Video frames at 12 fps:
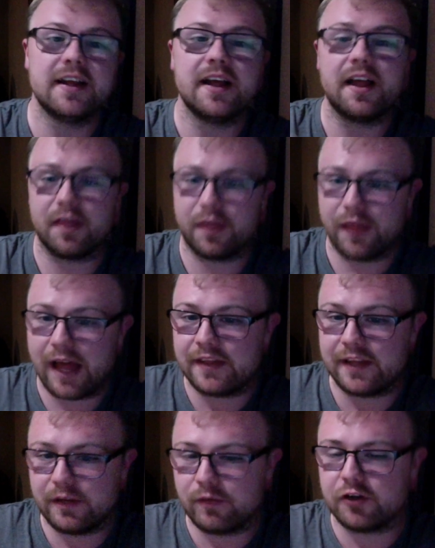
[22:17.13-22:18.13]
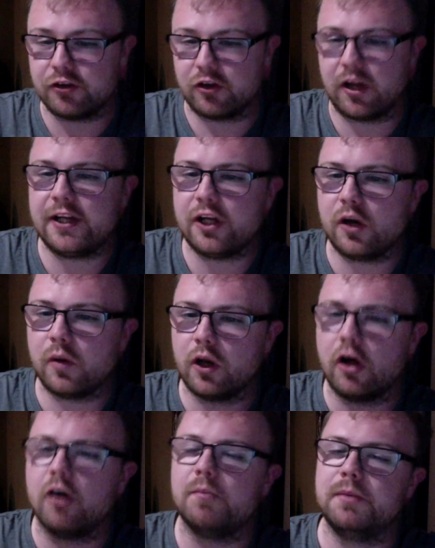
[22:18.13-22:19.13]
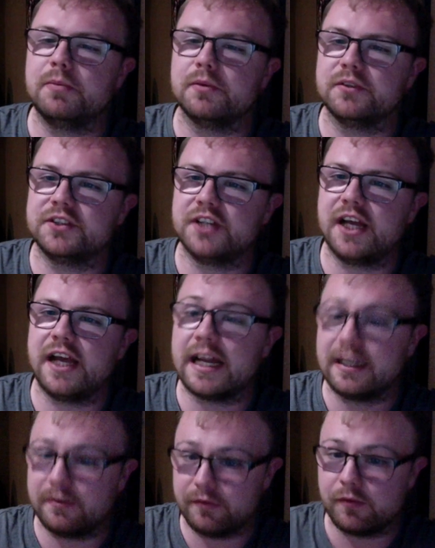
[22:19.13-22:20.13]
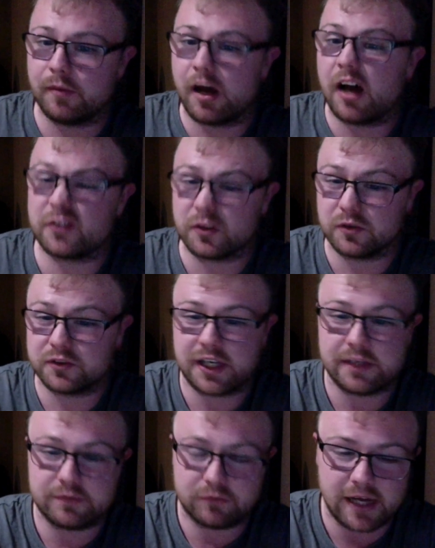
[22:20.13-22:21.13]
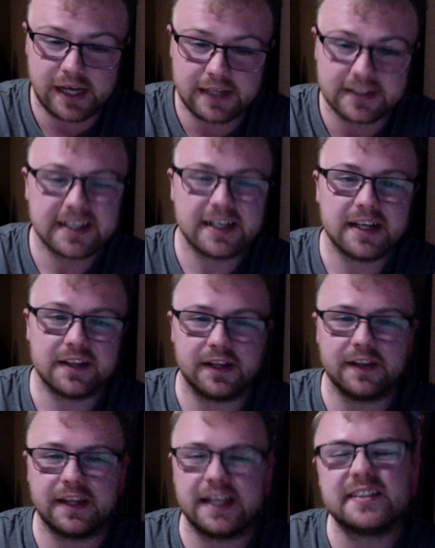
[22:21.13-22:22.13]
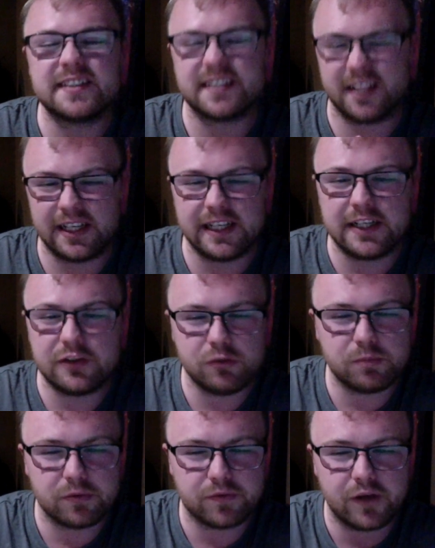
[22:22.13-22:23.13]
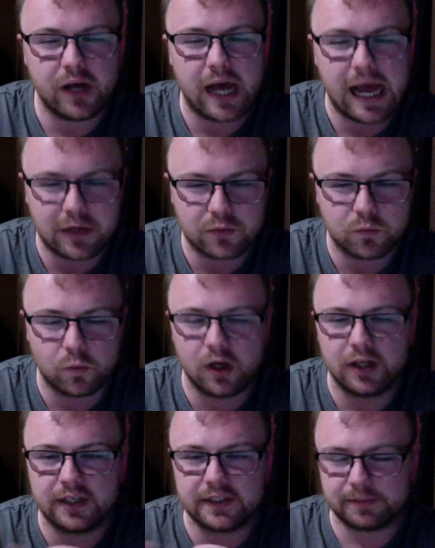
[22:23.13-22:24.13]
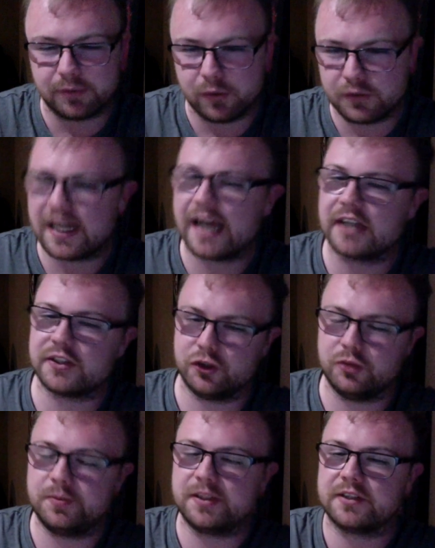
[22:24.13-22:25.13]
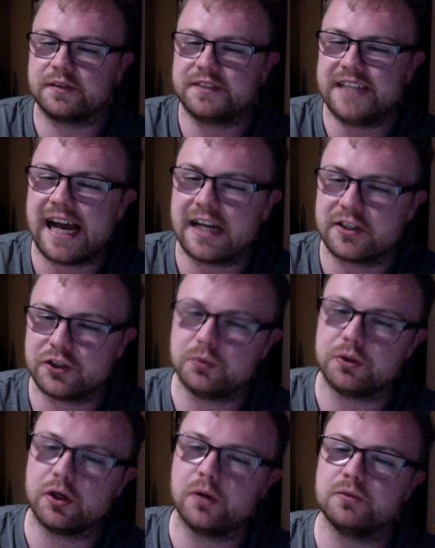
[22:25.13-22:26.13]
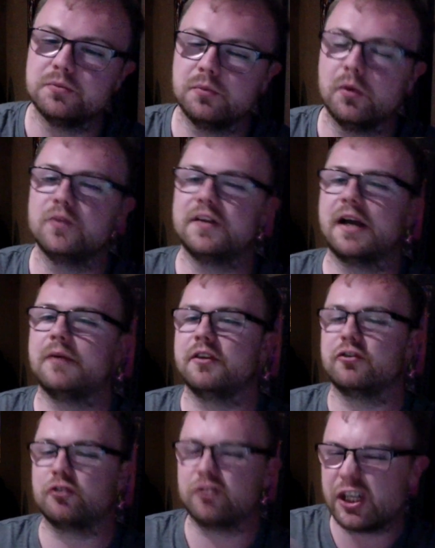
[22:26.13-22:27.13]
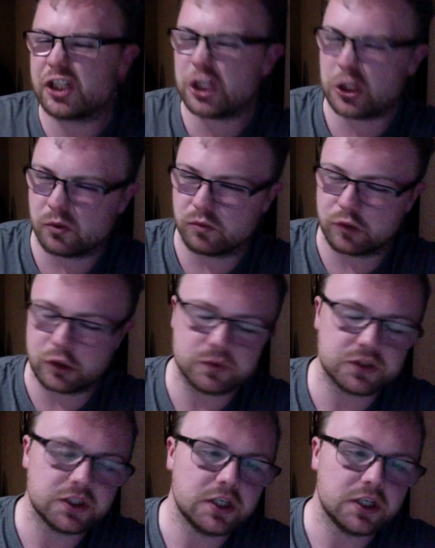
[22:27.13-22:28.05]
than the original. I know a lot of people say, and from articles that I've read, that they slightly do prefer Act 1 as opposed to Act 2, because obviously Act 2 goes more down the traditional route